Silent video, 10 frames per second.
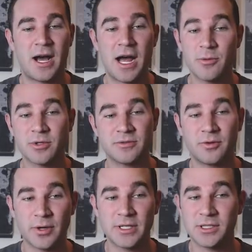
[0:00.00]
I would
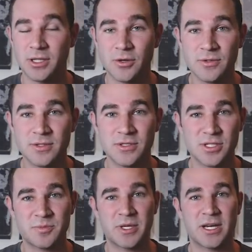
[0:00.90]
avoid clones
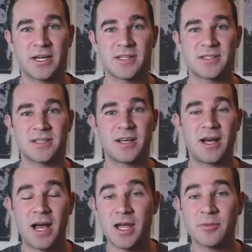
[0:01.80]
just because
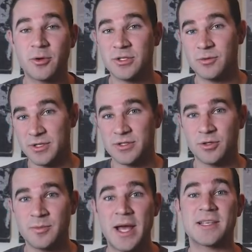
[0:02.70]
I'm going to
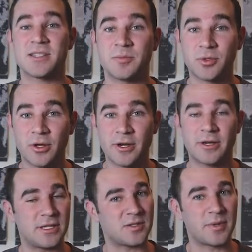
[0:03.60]
assume as an employer,
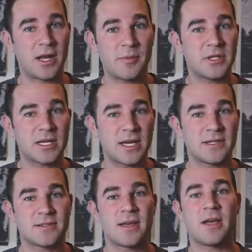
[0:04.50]
and this may not be the
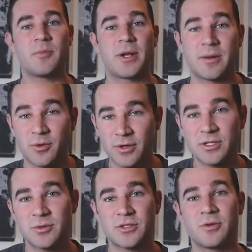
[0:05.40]
case, but I'm going
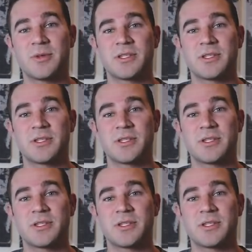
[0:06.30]
to assume